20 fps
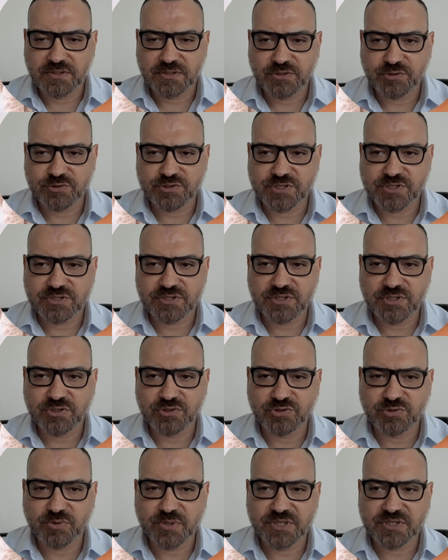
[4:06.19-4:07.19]
You just
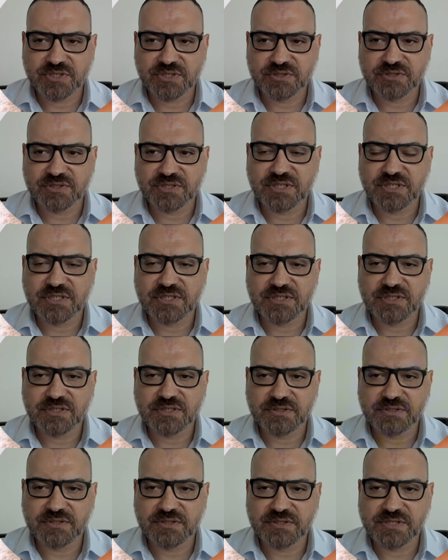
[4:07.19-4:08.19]
need to wait until
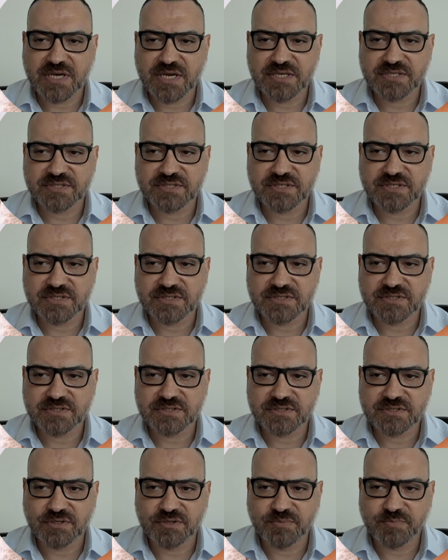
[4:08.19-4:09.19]
the task
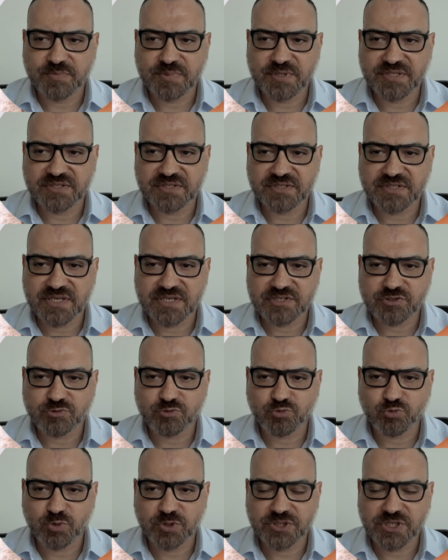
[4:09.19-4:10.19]
is completed as
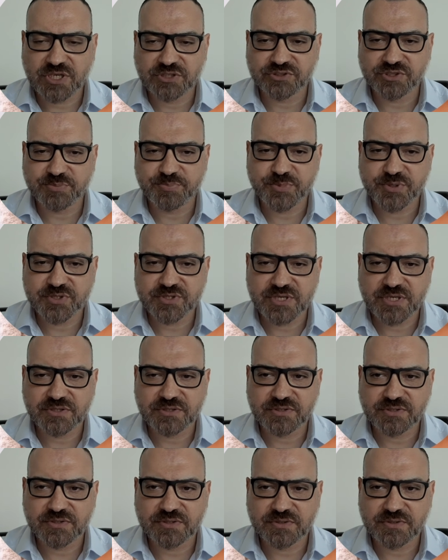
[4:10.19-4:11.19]
100%.